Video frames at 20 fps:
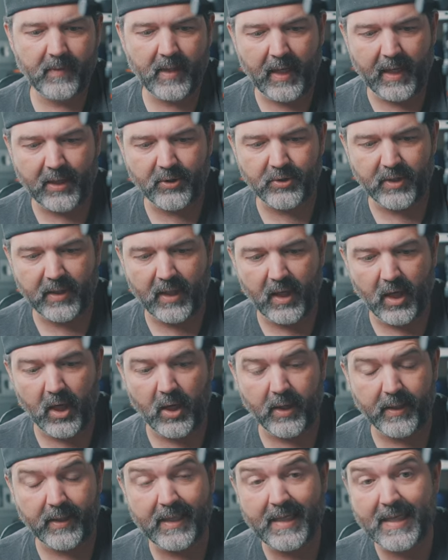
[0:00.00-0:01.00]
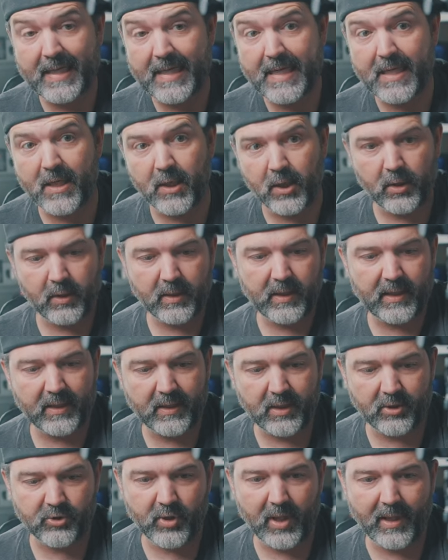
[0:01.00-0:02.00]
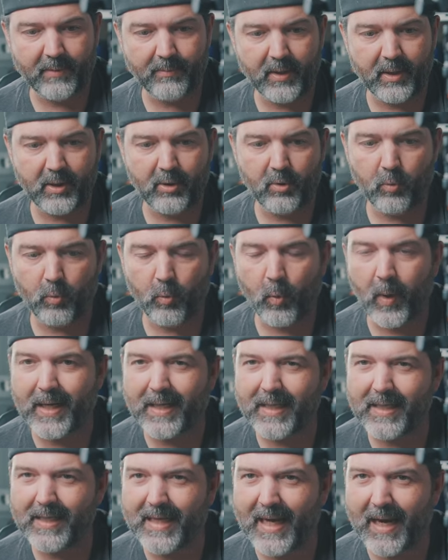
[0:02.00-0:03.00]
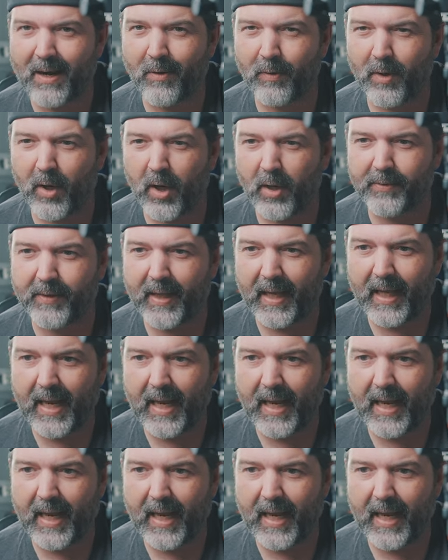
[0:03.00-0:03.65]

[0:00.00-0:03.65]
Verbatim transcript: actually on here to get the tripod right down on the